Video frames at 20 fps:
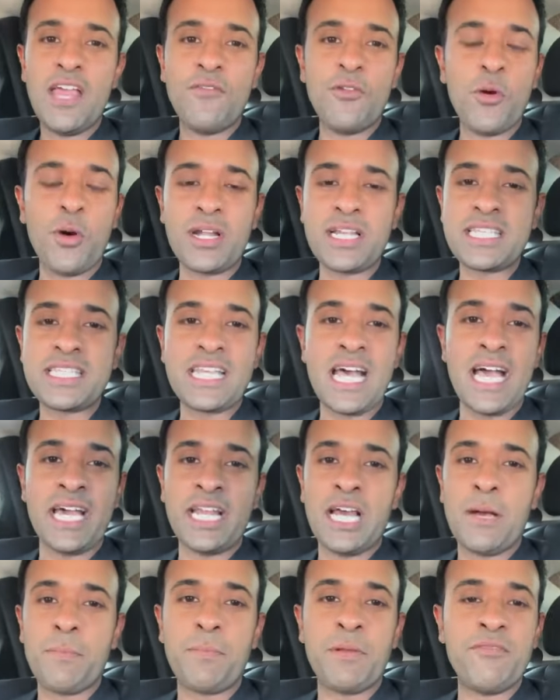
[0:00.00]
if you want to sign
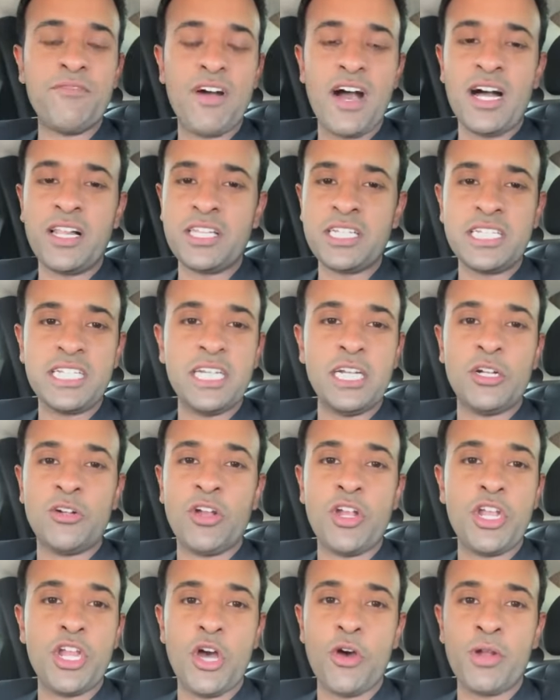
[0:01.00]
up and volunteer
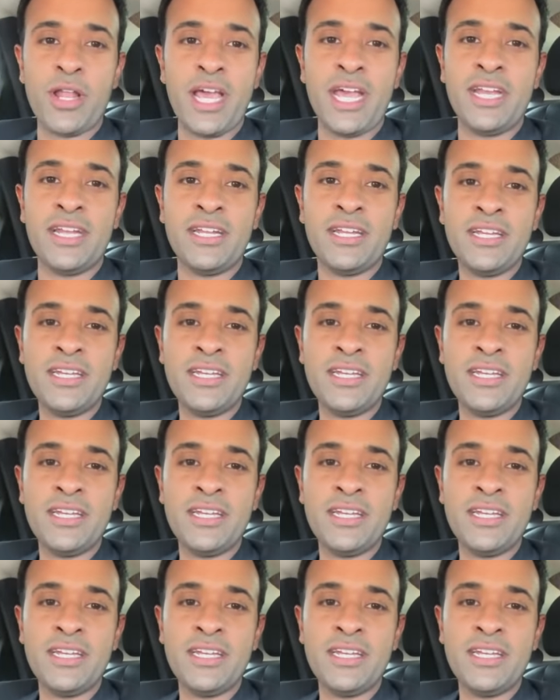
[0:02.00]
and donate,